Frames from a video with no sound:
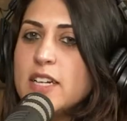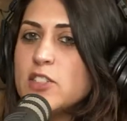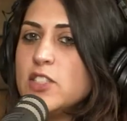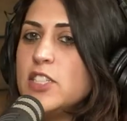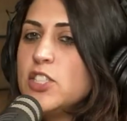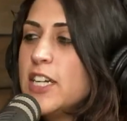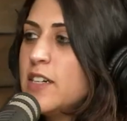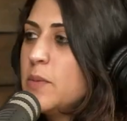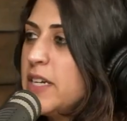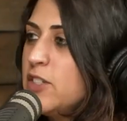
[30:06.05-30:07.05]
we actually
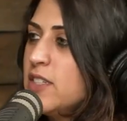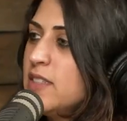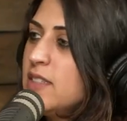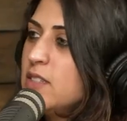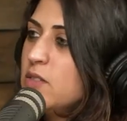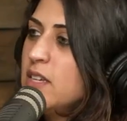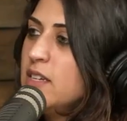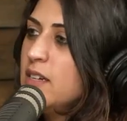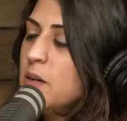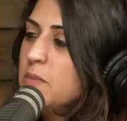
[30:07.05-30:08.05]
share patients, so
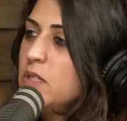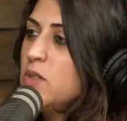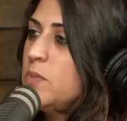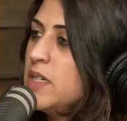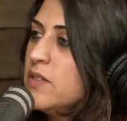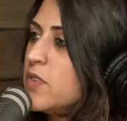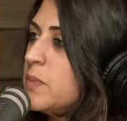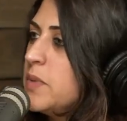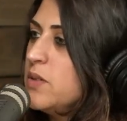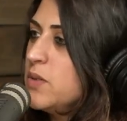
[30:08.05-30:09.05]
they come to me
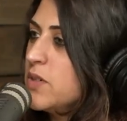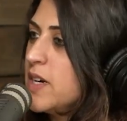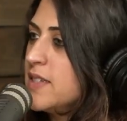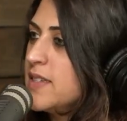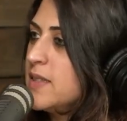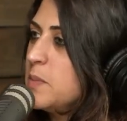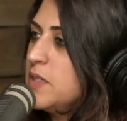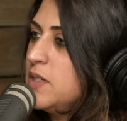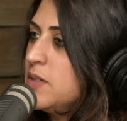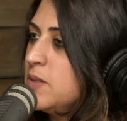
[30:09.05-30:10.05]
from you or I send
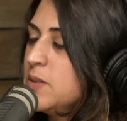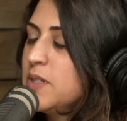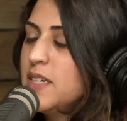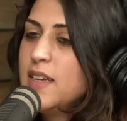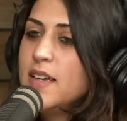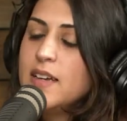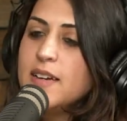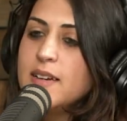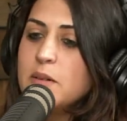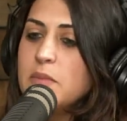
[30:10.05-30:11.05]
them to you,
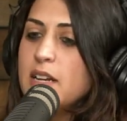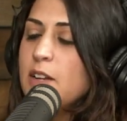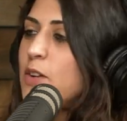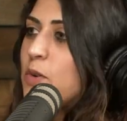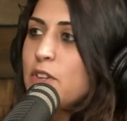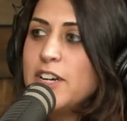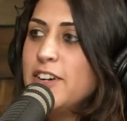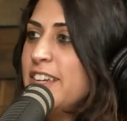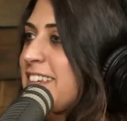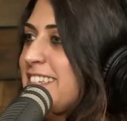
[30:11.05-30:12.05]
and I know they're
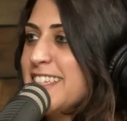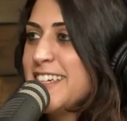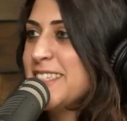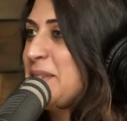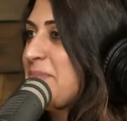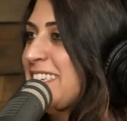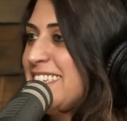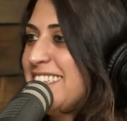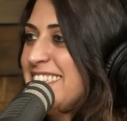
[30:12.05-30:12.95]
hearing the exact same thing.